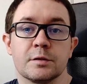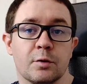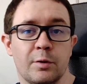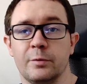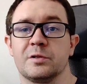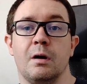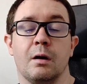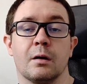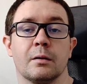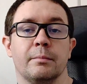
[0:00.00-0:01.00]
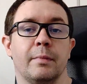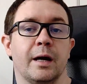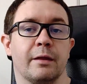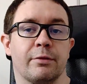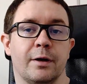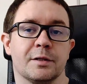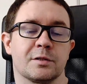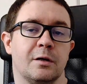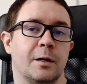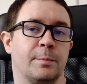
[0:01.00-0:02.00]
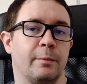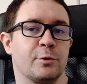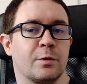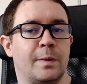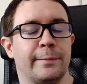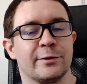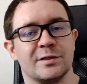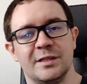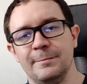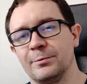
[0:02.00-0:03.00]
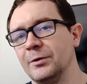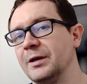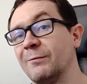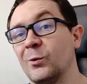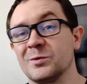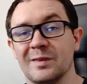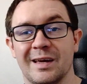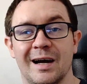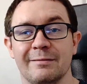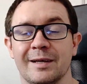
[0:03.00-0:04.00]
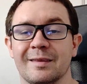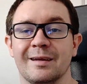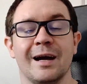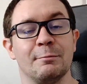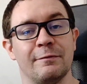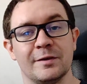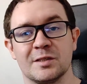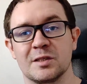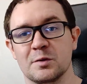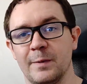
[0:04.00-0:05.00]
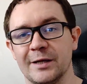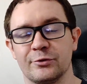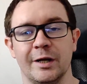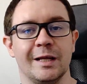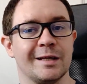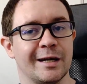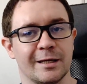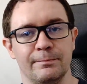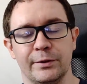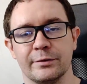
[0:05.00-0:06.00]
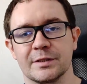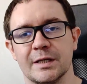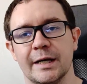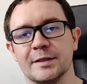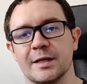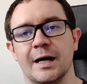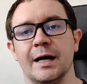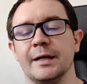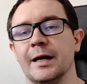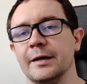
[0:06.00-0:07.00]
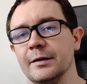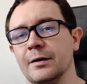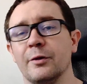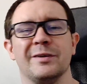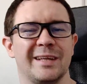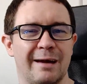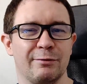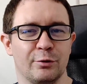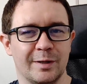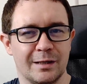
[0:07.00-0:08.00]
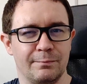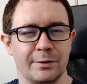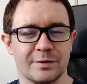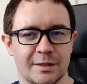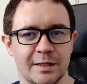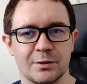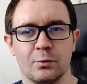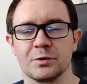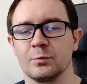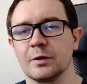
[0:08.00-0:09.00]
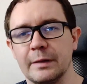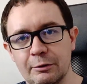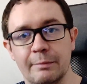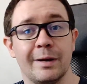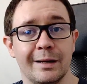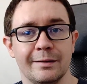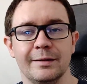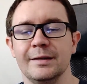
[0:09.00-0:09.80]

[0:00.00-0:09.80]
So those are my thoughts on publishing papers and deep learning. Of course, with the caveat that I am a physicist by training, not a computer science guy. Not a, although I did have a little bit of computer science coursework. You know, I'm not